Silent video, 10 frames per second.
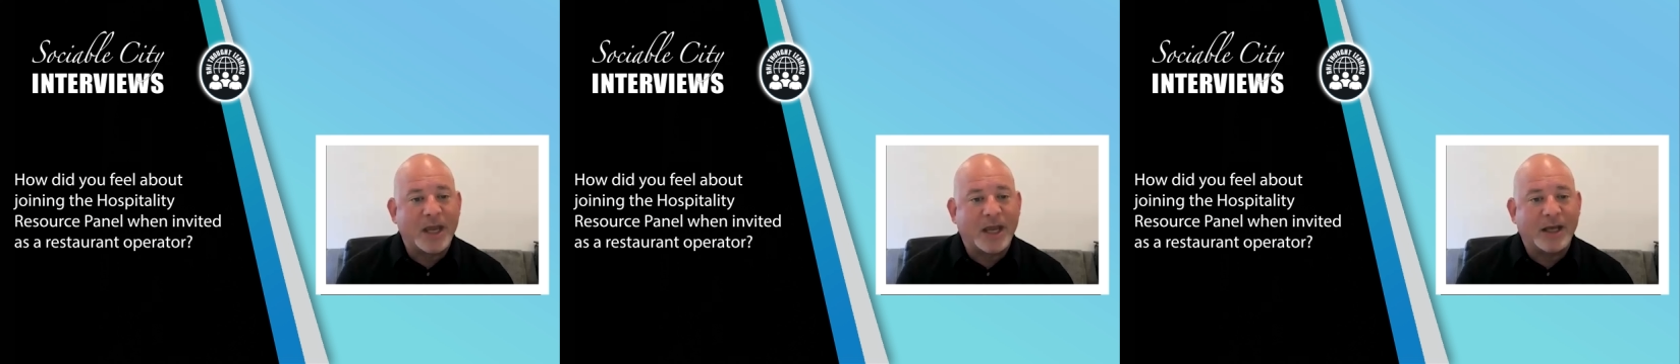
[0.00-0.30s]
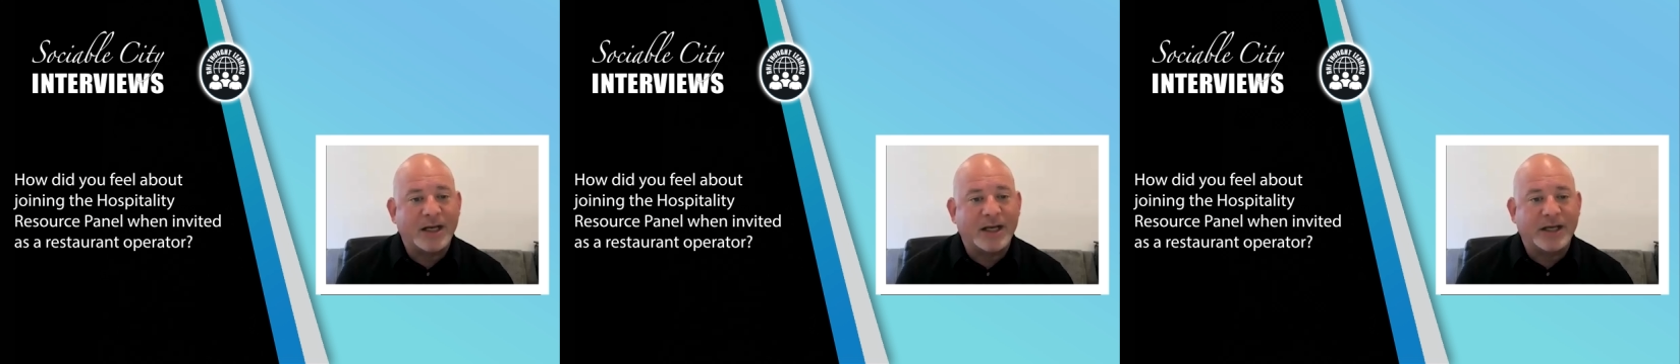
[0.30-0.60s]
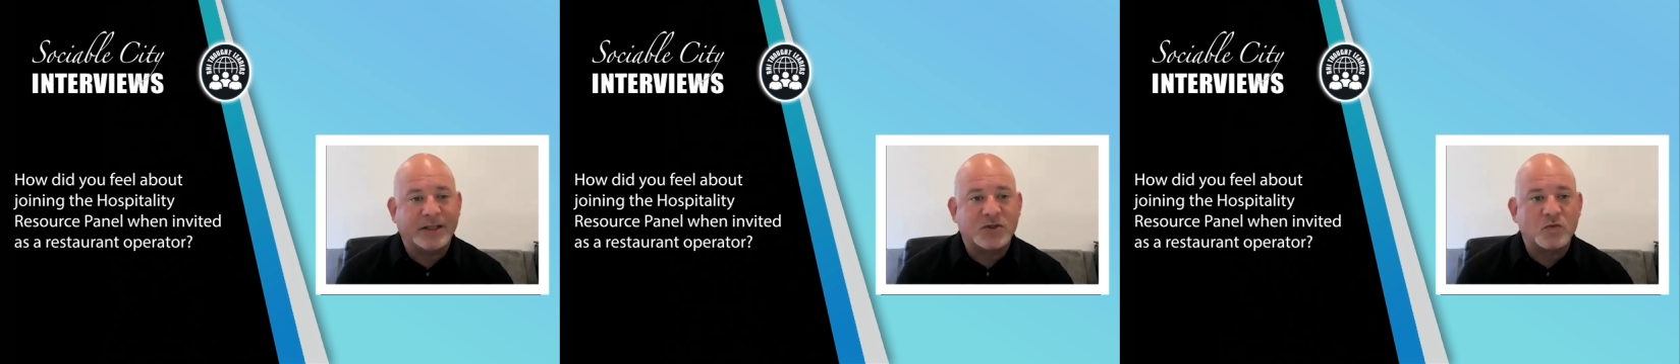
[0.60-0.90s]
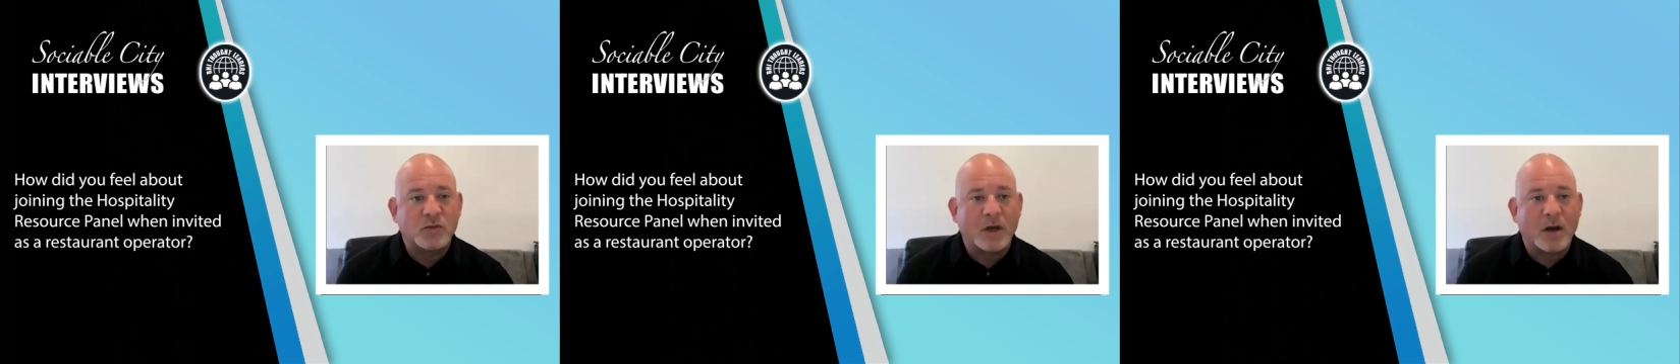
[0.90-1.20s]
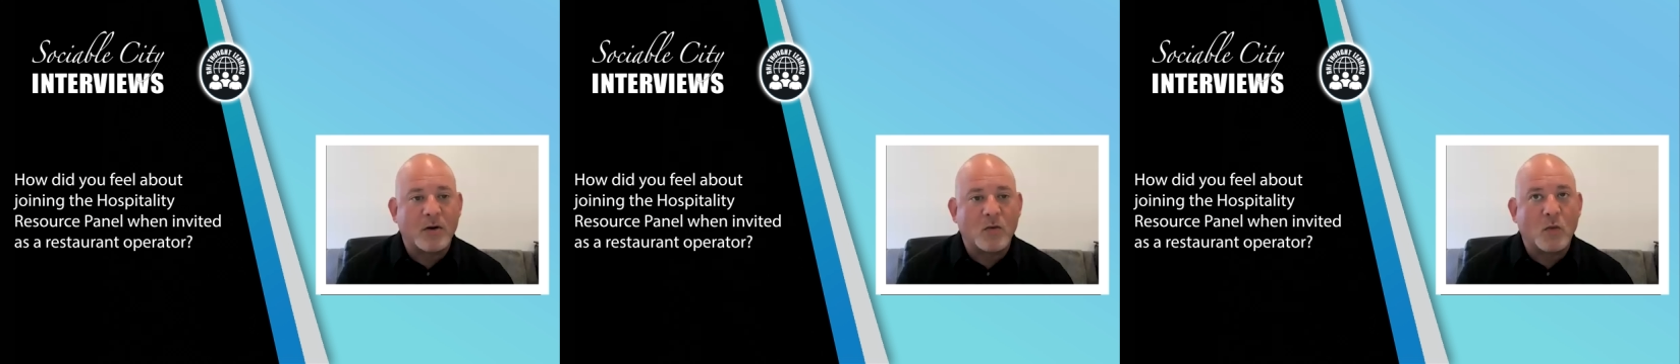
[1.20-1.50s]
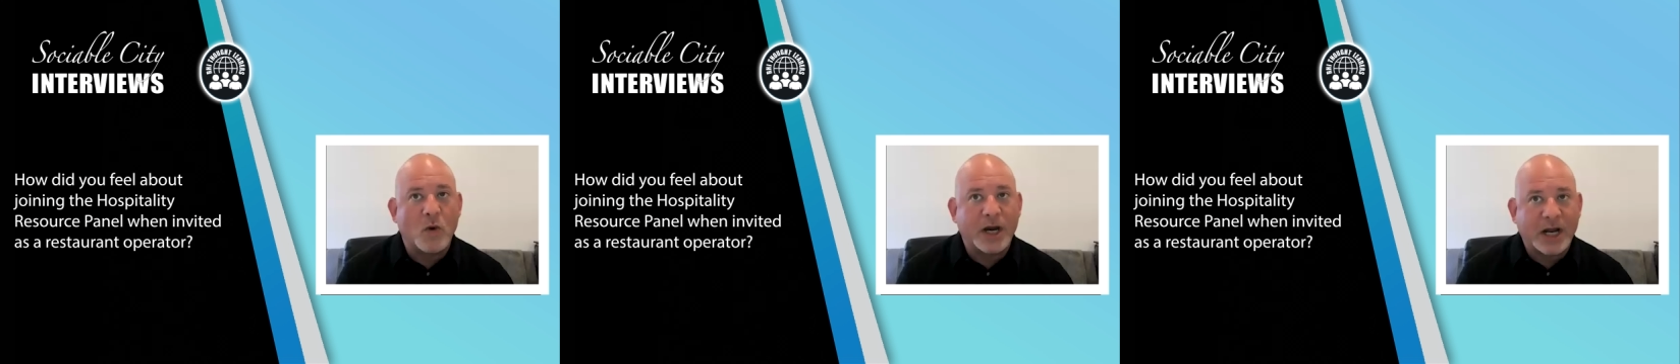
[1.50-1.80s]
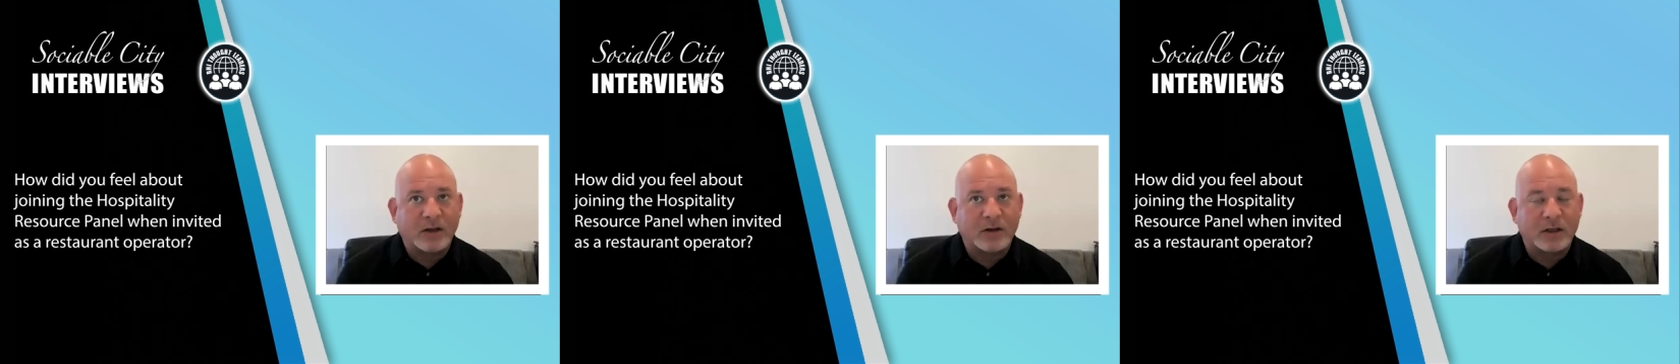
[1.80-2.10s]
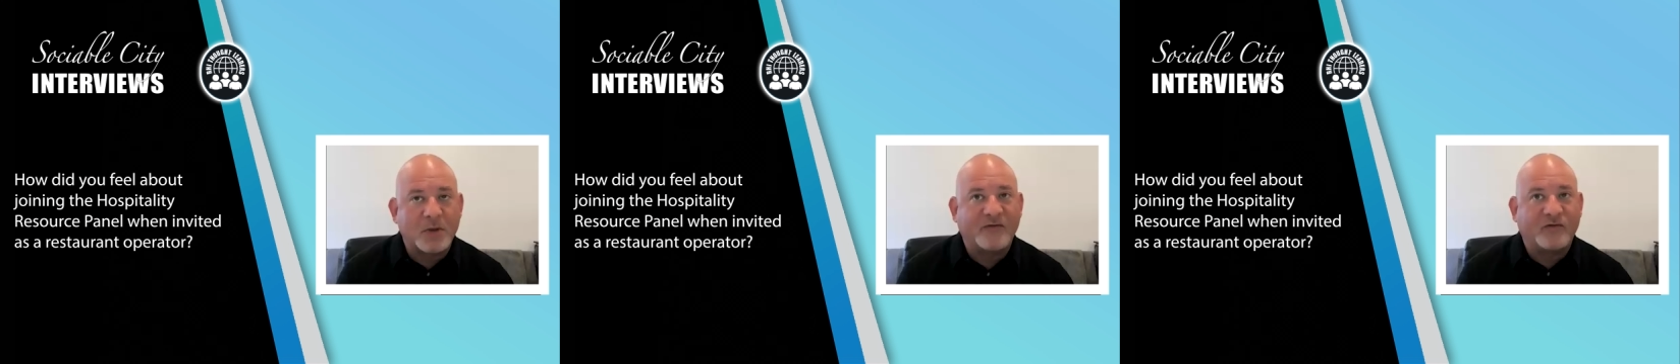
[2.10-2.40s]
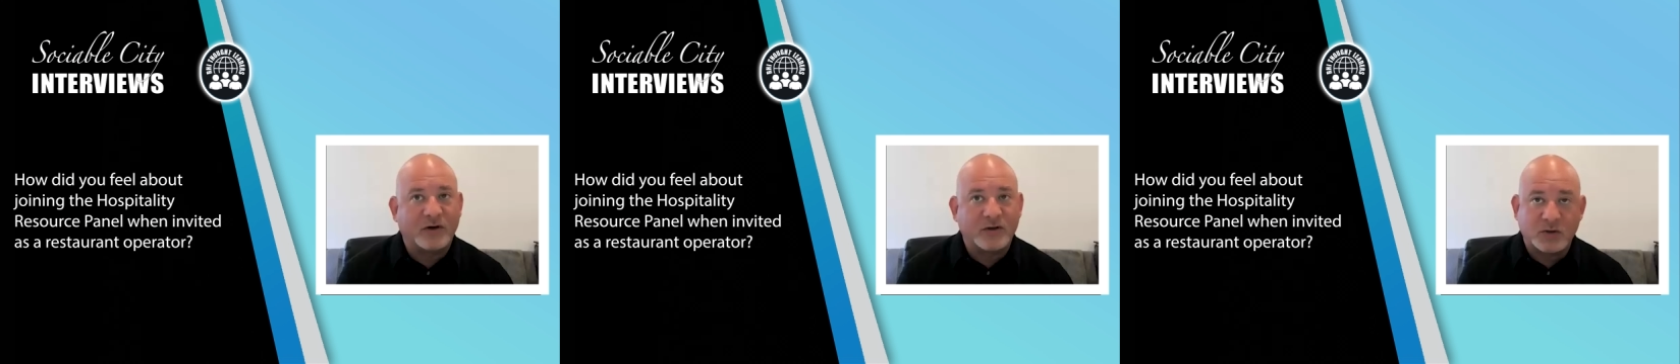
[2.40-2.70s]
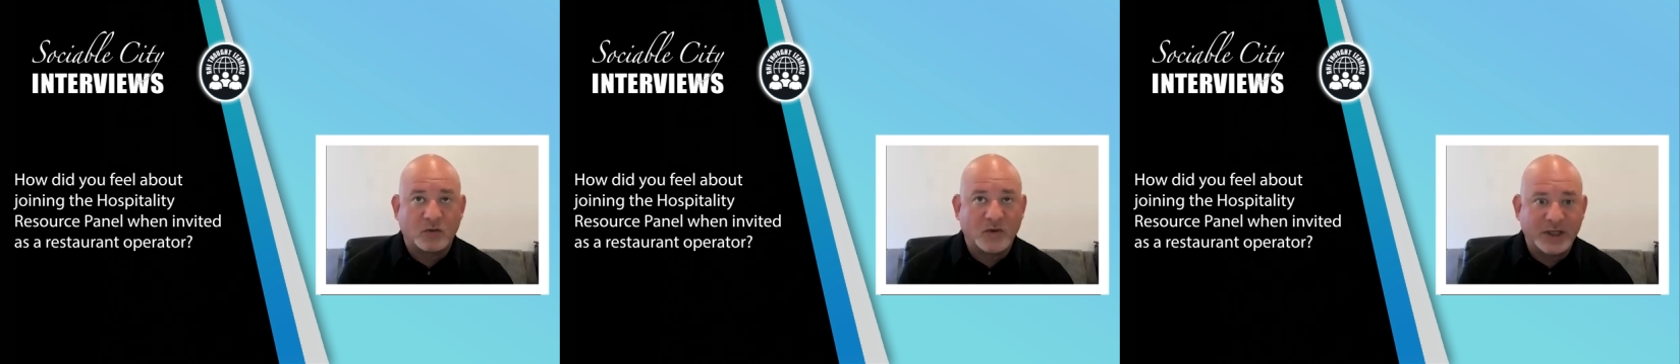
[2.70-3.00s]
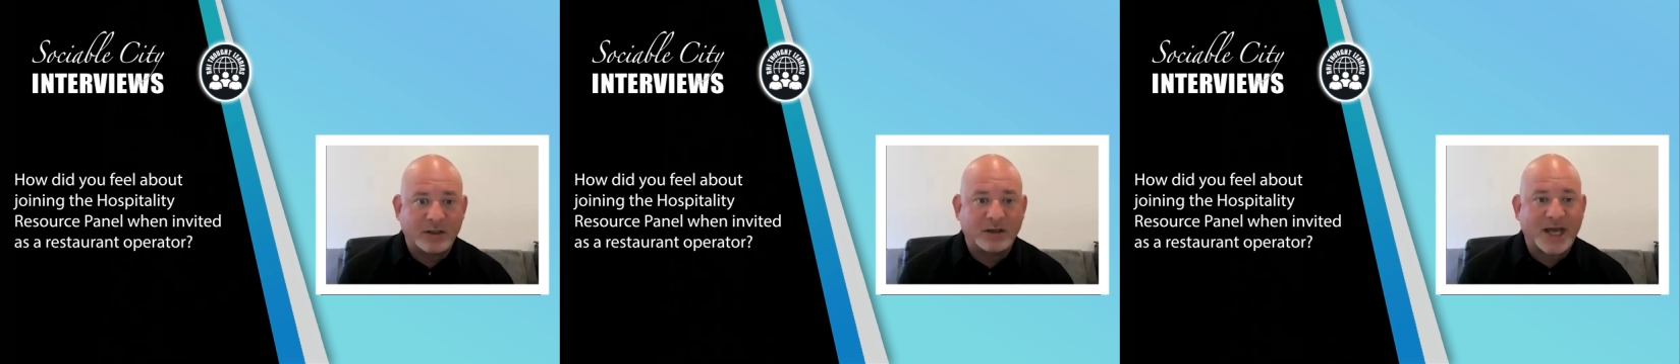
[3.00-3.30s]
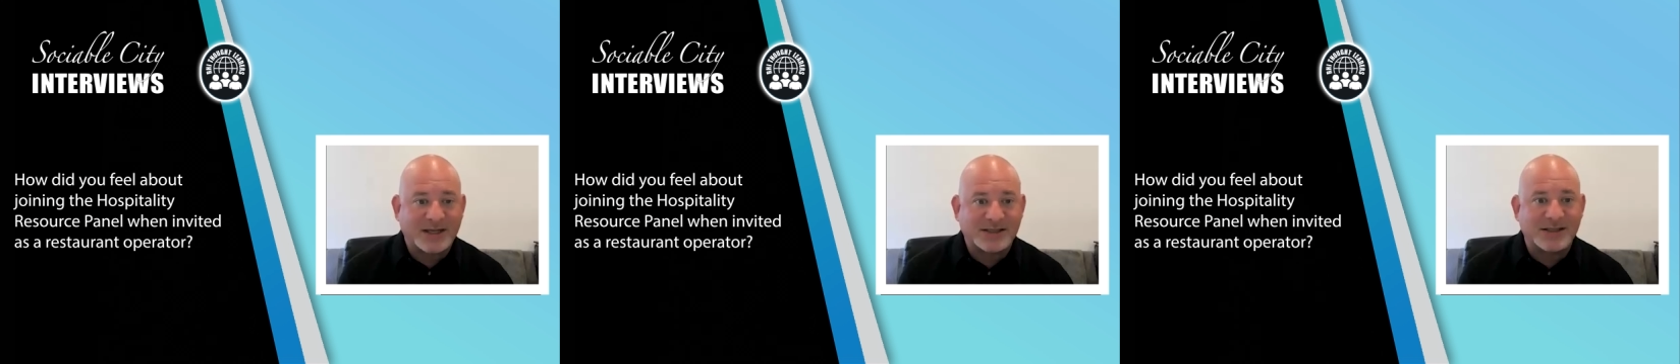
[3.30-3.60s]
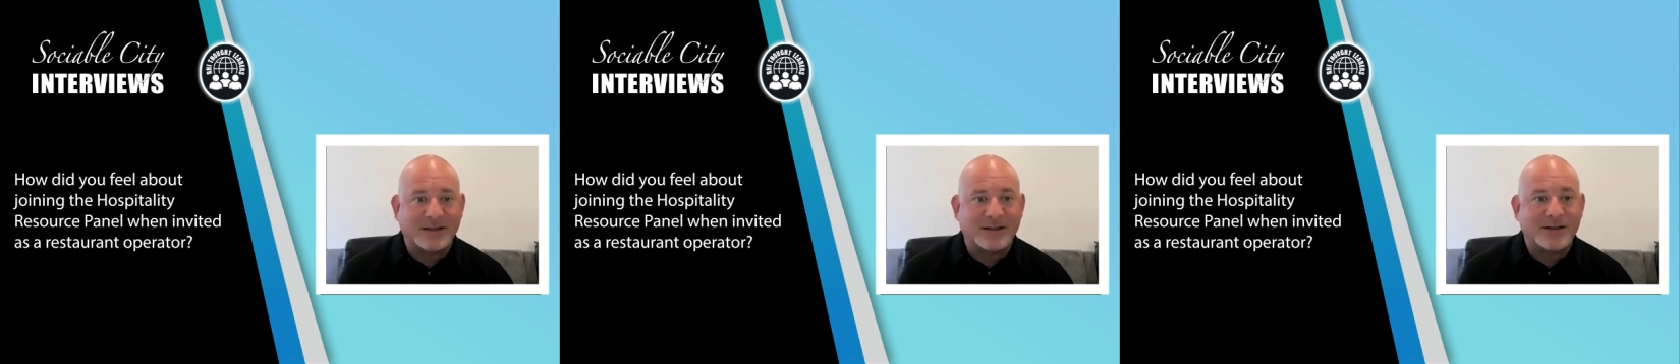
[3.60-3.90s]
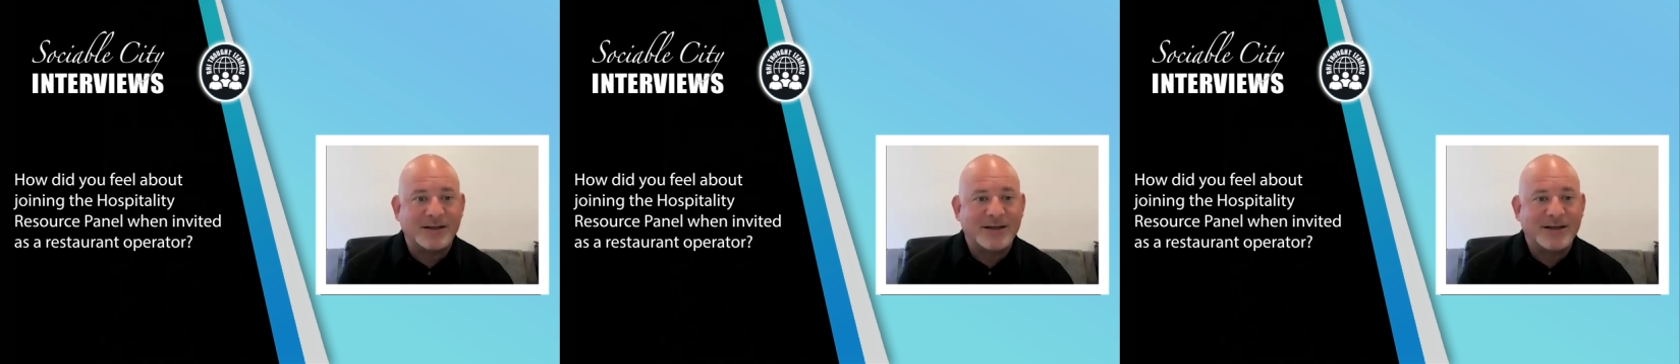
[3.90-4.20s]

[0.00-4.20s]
And it's when I learned my first real lesson